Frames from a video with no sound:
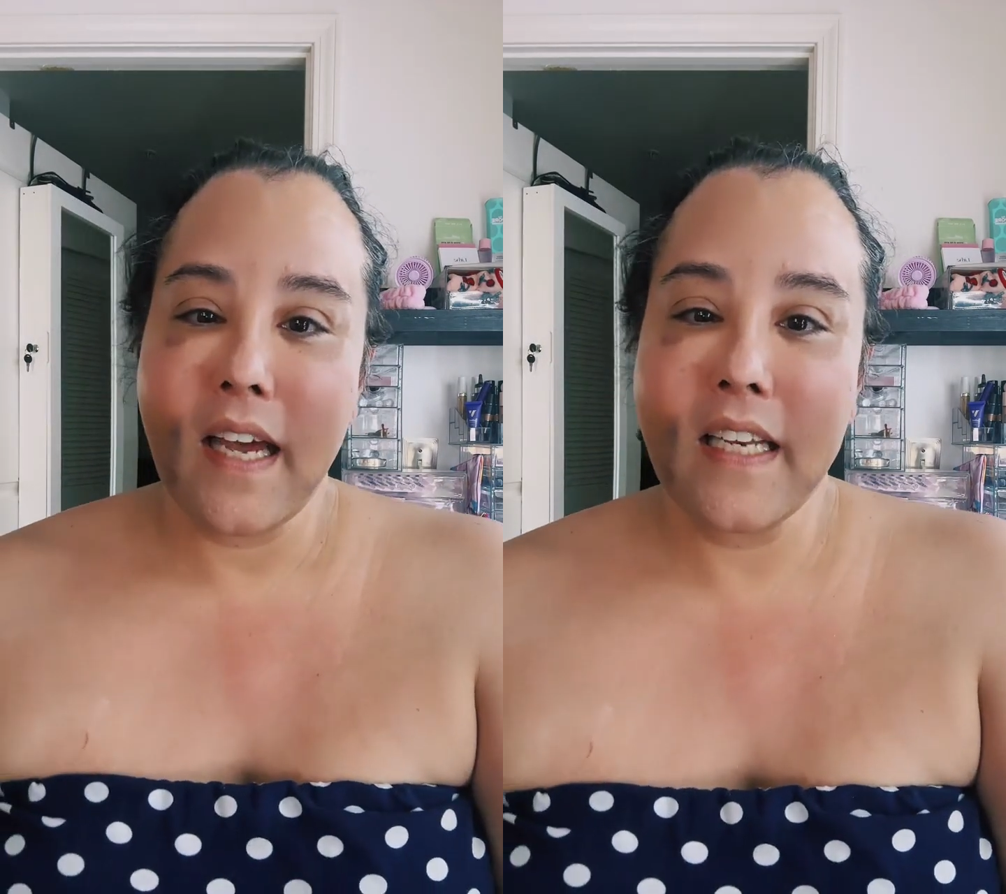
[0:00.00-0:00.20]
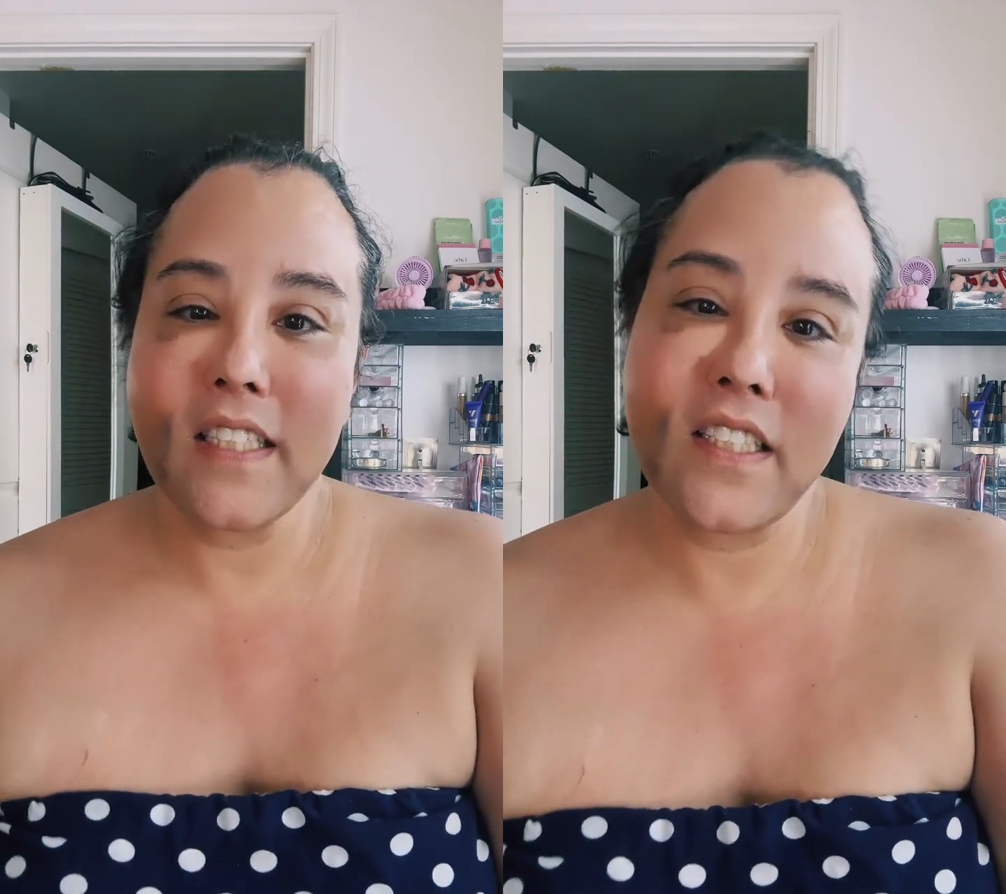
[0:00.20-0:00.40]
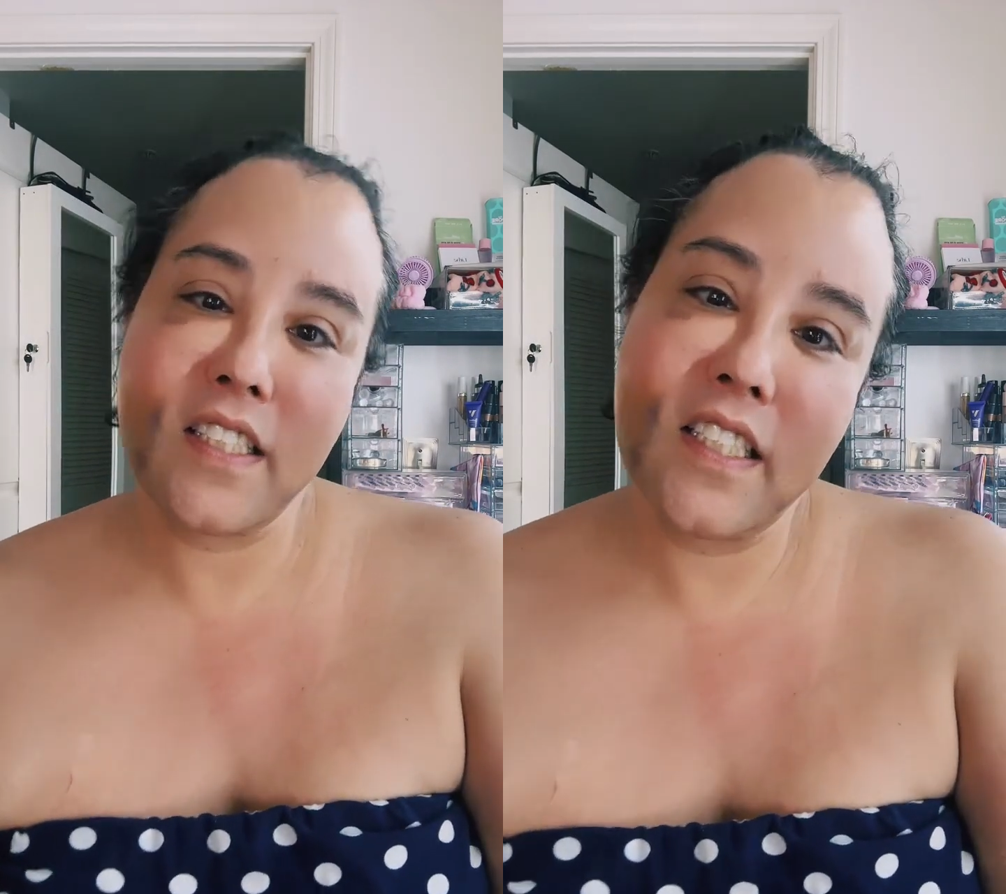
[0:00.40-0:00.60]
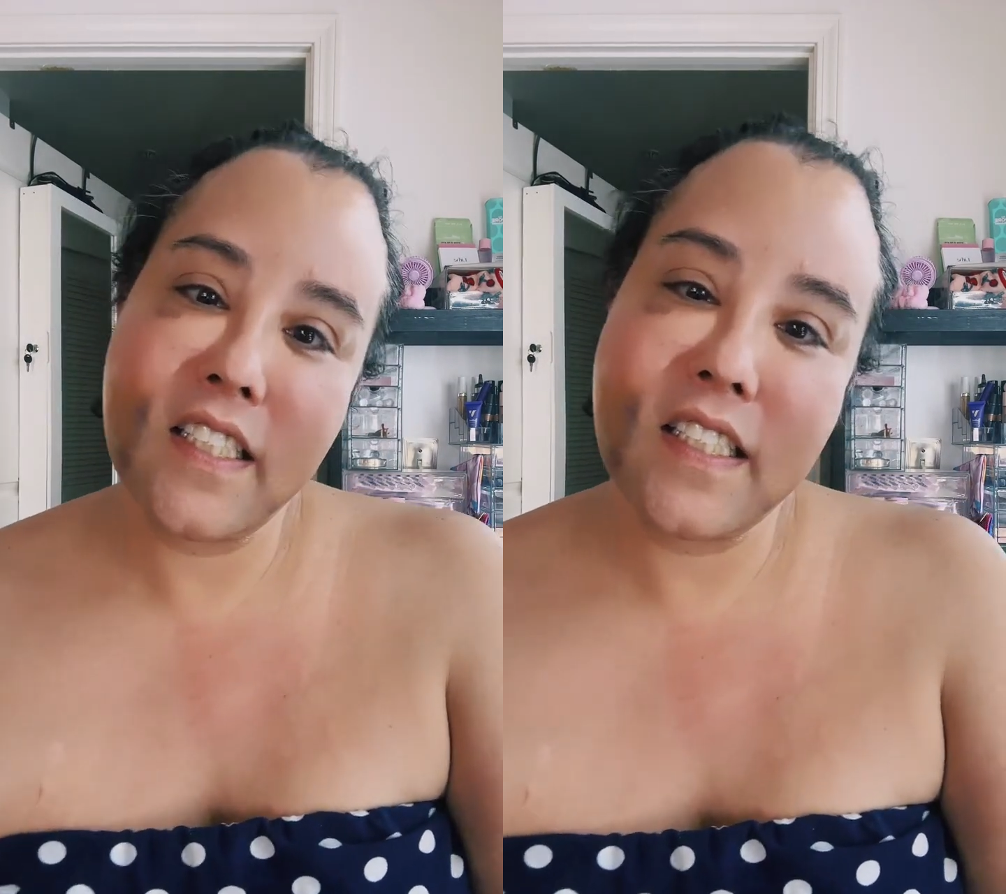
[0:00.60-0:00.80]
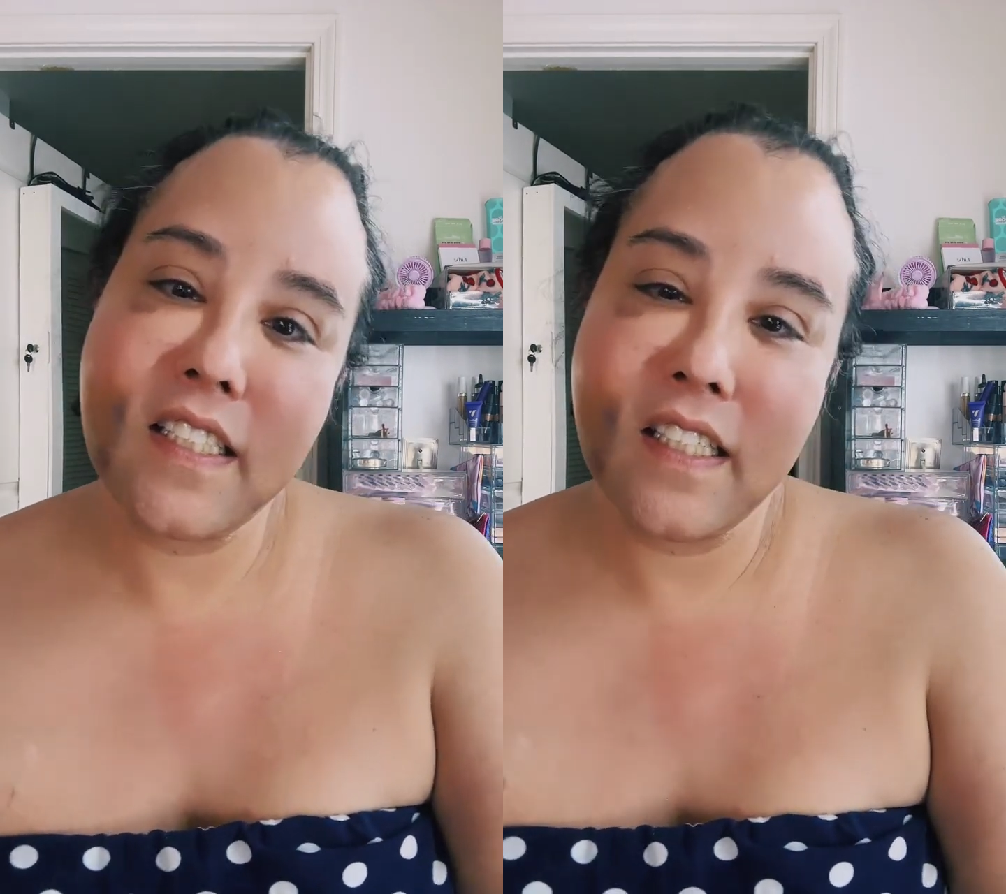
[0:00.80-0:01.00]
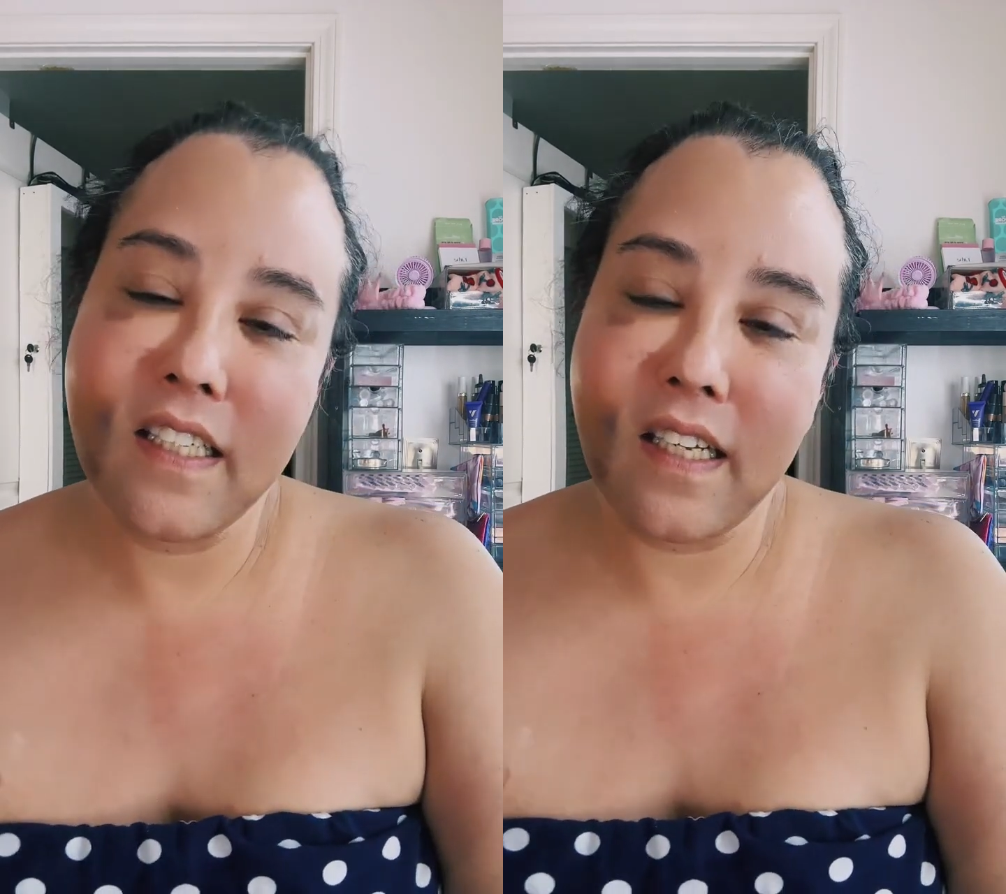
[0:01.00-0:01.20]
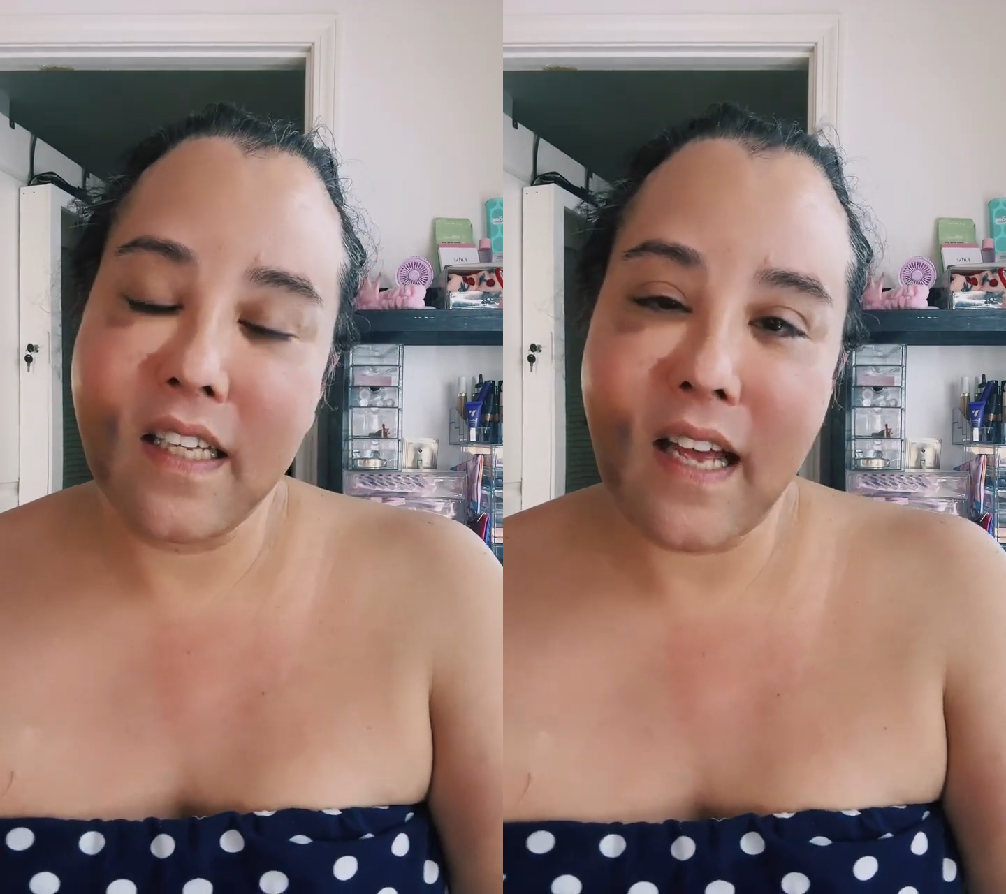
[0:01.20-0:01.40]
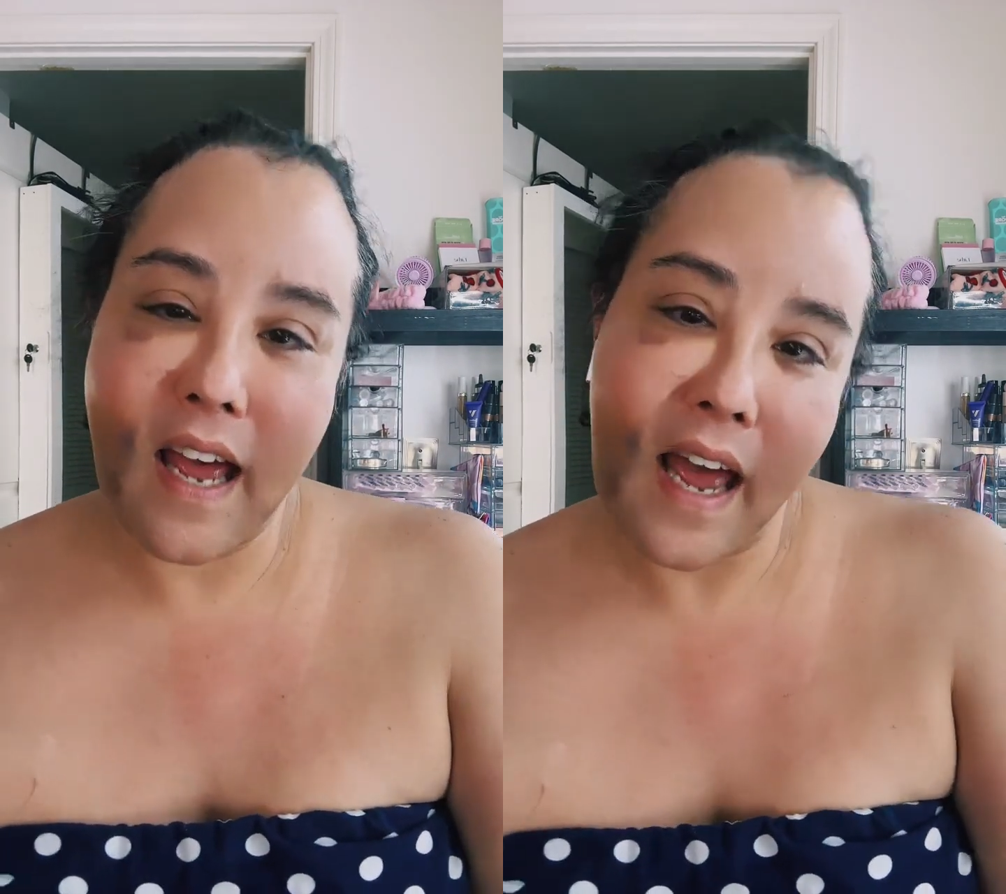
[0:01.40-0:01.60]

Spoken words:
and it's just the